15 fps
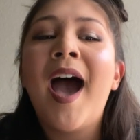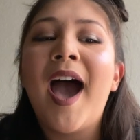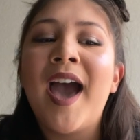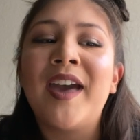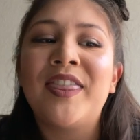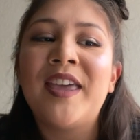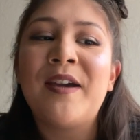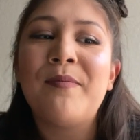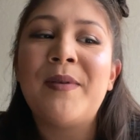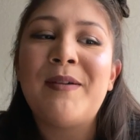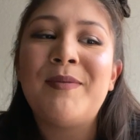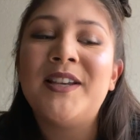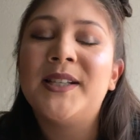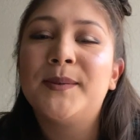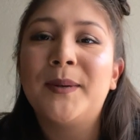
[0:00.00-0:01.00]
I think
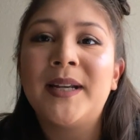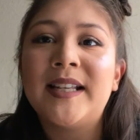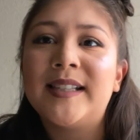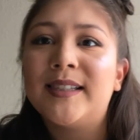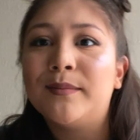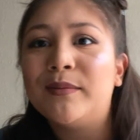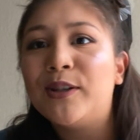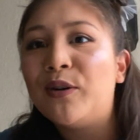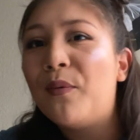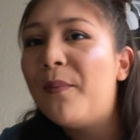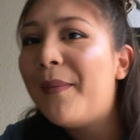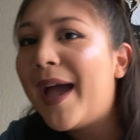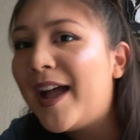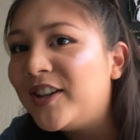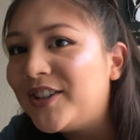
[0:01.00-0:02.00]
maybe spreading some little
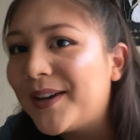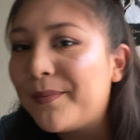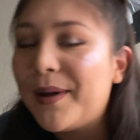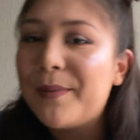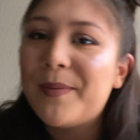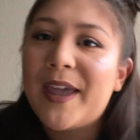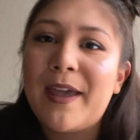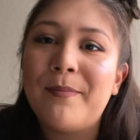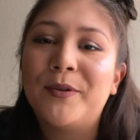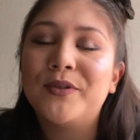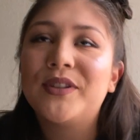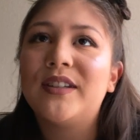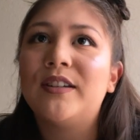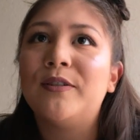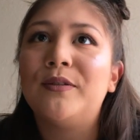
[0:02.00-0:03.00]
magic might be able
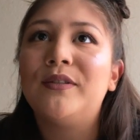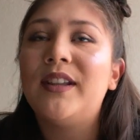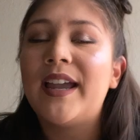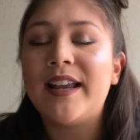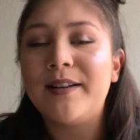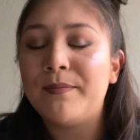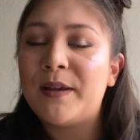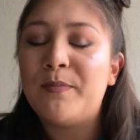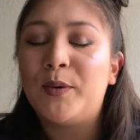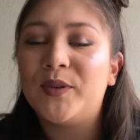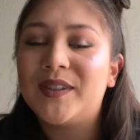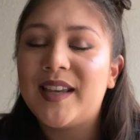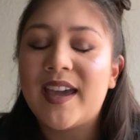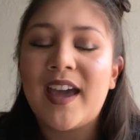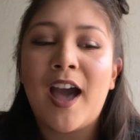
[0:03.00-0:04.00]
to lighten
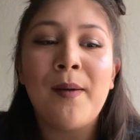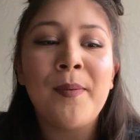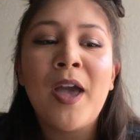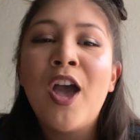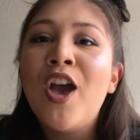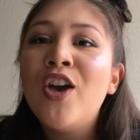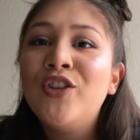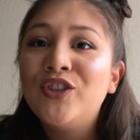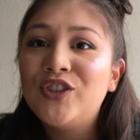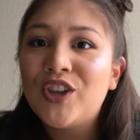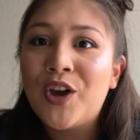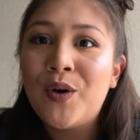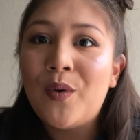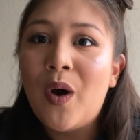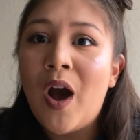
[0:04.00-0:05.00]
people's day up.
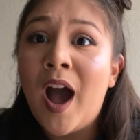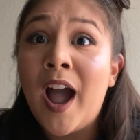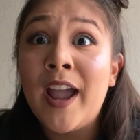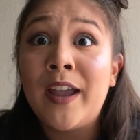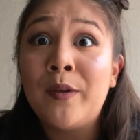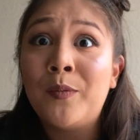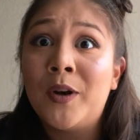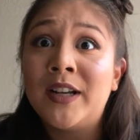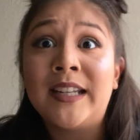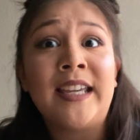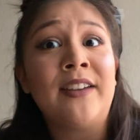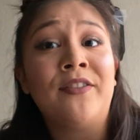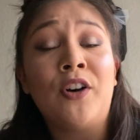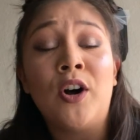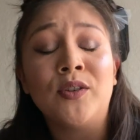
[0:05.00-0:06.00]
So I want to
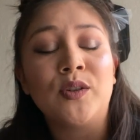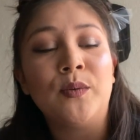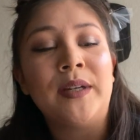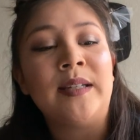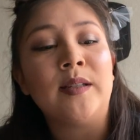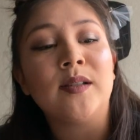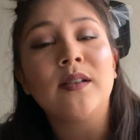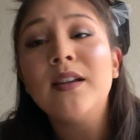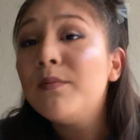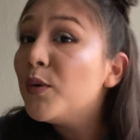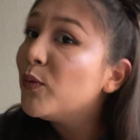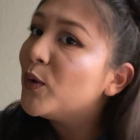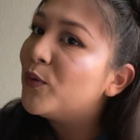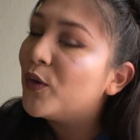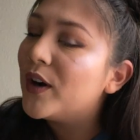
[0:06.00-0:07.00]
give also a disclaimer
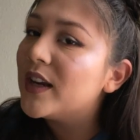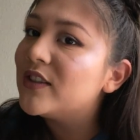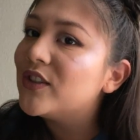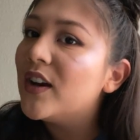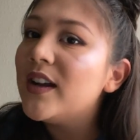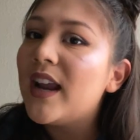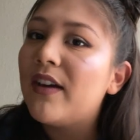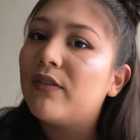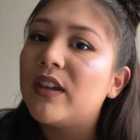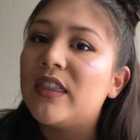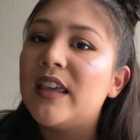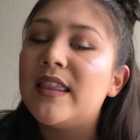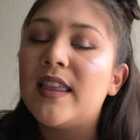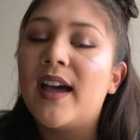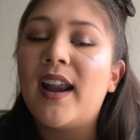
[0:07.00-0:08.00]
before I start.
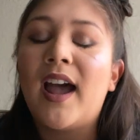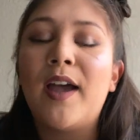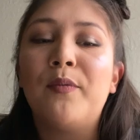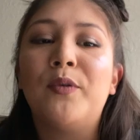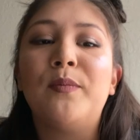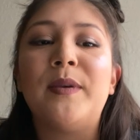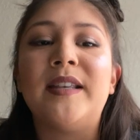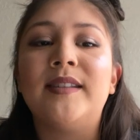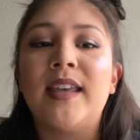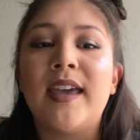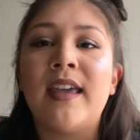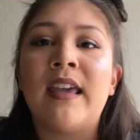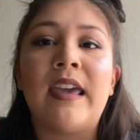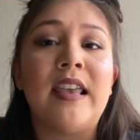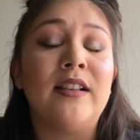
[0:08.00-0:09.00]
Everything that I will be
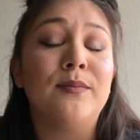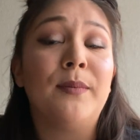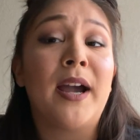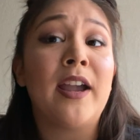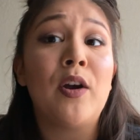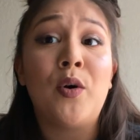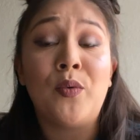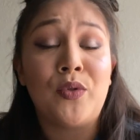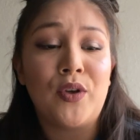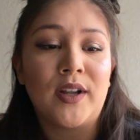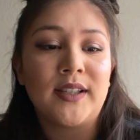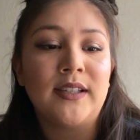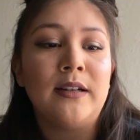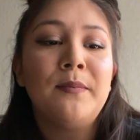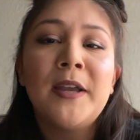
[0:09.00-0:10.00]
saying is my own
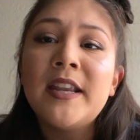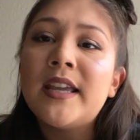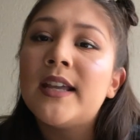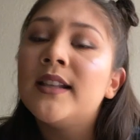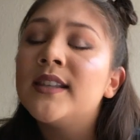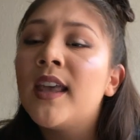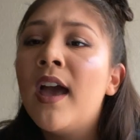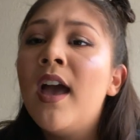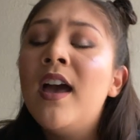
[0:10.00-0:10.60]
thoughts and opinions.